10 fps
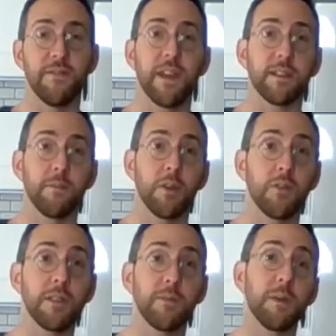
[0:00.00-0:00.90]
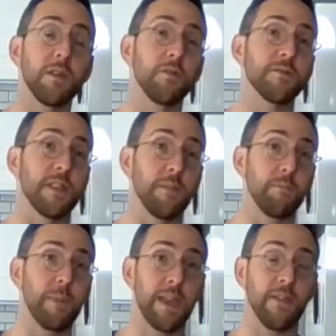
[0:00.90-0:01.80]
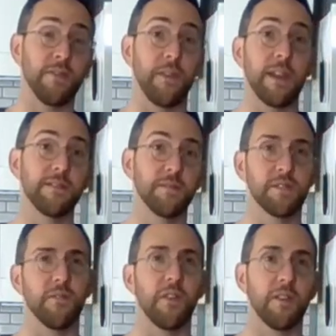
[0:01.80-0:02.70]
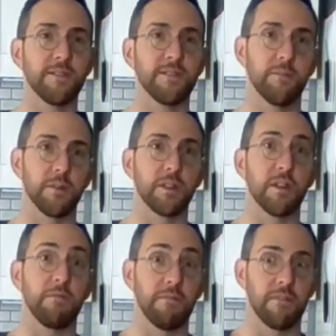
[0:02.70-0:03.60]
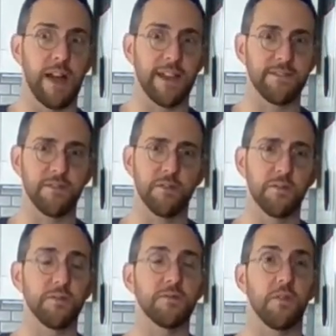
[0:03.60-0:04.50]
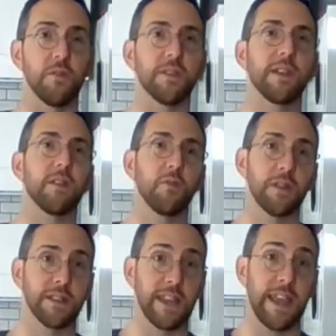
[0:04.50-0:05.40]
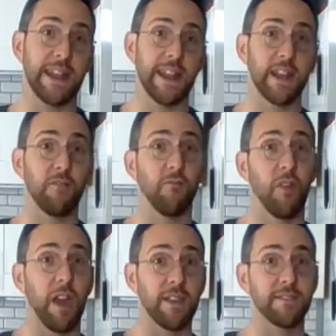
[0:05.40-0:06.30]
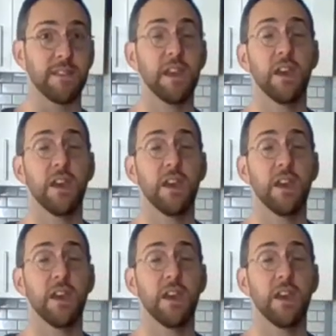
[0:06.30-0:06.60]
In fact, I'm going to be using bean threads, which are very similar to glass noodles, only they don't contain any rice.